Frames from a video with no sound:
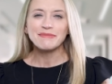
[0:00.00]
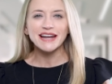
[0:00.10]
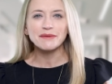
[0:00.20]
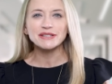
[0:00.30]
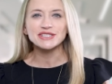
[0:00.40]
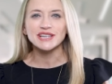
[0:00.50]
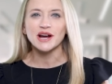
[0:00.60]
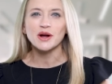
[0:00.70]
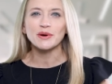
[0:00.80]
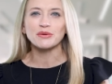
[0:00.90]
My name is
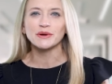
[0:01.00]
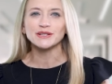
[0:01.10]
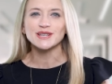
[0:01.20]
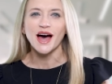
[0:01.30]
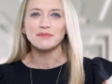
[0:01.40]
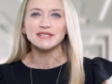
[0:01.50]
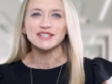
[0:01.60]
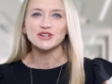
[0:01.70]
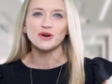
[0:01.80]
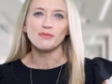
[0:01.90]
Sarah with Realtop
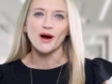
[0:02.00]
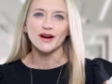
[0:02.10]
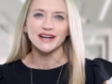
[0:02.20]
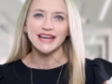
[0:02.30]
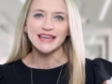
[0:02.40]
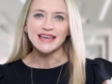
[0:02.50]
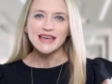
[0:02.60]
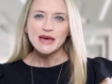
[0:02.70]
Digital Marketing.